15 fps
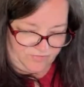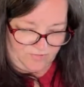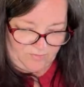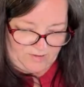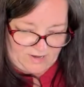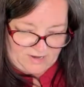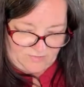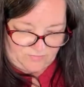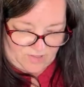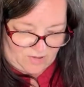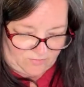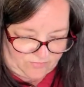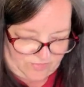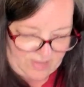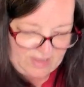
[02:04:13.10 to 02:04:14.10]
what
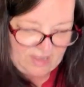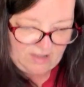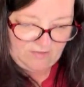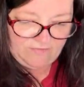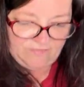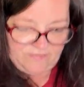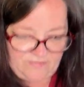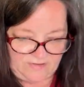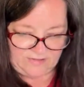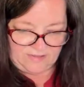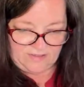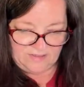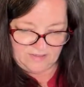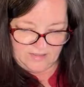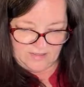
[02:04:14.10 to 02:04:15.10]
else I have.
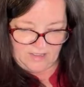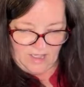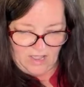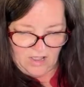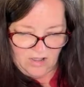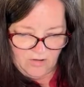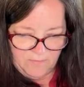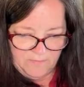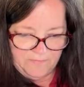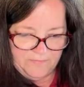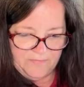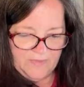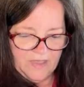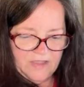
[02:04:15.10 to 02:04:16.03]
I